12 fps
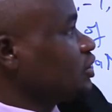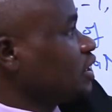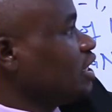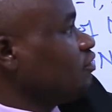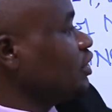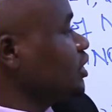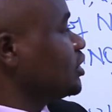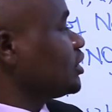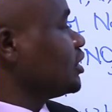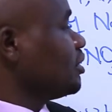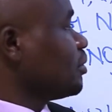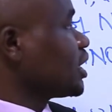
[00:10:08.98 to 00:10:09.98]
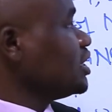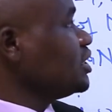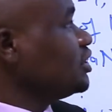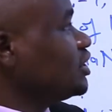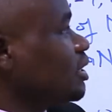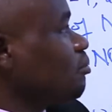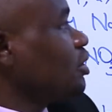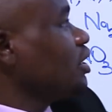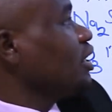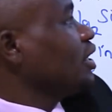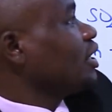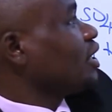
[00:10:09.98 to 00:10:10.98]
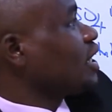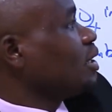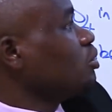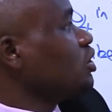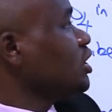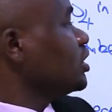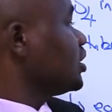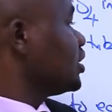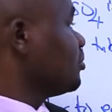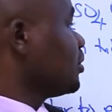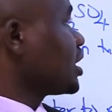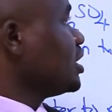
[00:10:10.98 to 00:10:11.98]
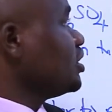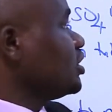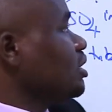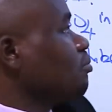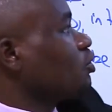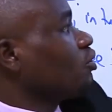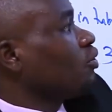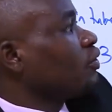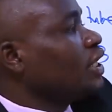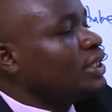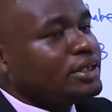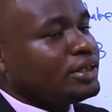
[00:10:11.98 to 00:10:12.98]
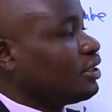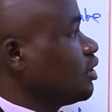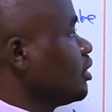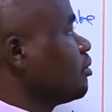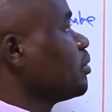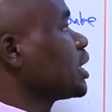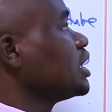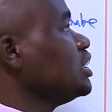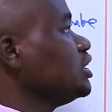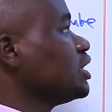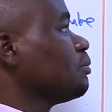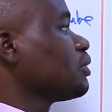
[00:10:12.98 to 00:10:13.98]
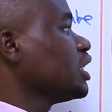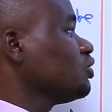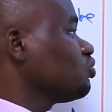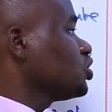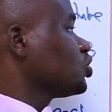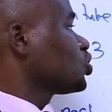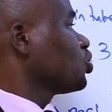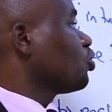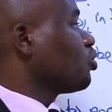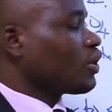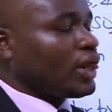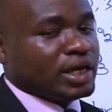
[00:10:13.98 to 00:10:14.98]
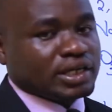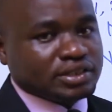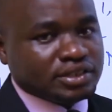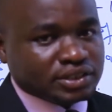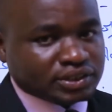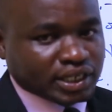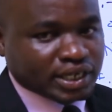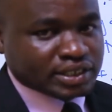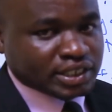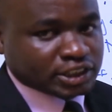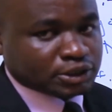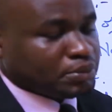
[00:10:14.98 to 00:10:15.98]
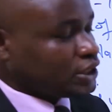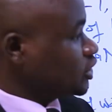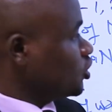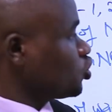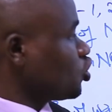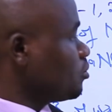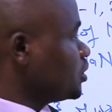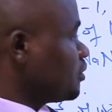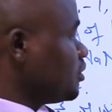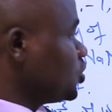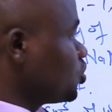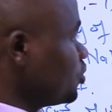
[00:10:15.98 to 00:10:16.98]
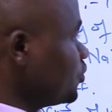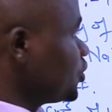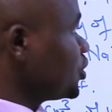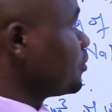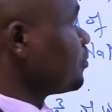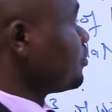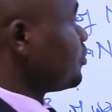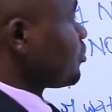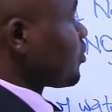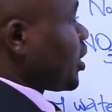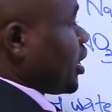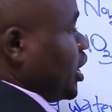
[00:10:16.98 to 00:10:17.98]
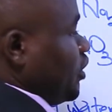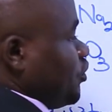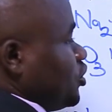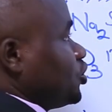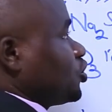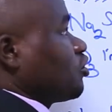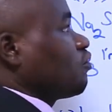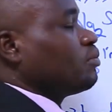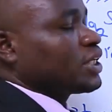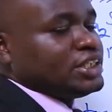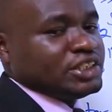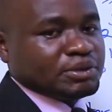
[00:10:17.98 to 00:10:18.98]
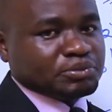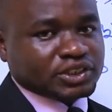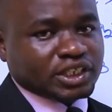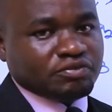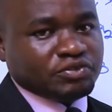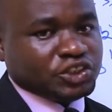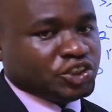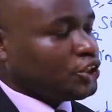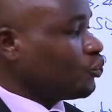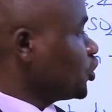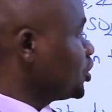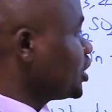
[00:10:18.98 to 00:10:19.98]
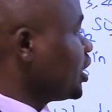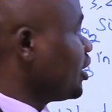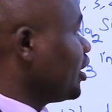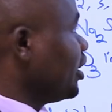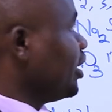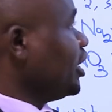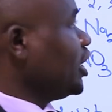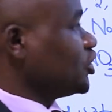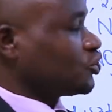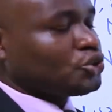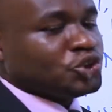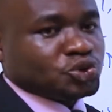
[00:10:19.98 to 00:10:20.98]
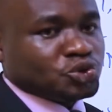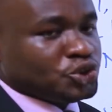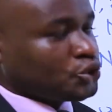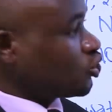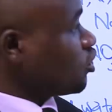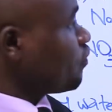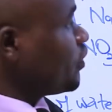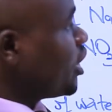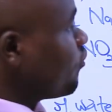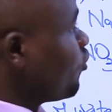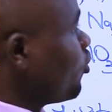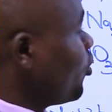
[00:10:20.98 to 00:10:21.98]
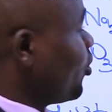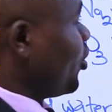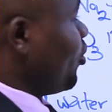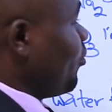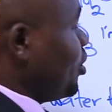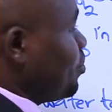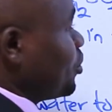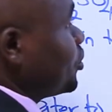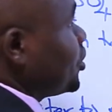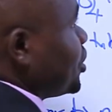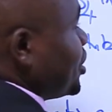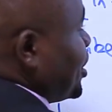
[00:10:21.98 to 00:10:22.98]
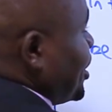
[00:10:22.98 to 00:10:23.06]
sulfate, magnesium carbonate, magnesium chloride, magnesium nitrate. So these are the expected observations. If you dissolve magnesium sulfate in water, it's going to dissolve. Therefore, we put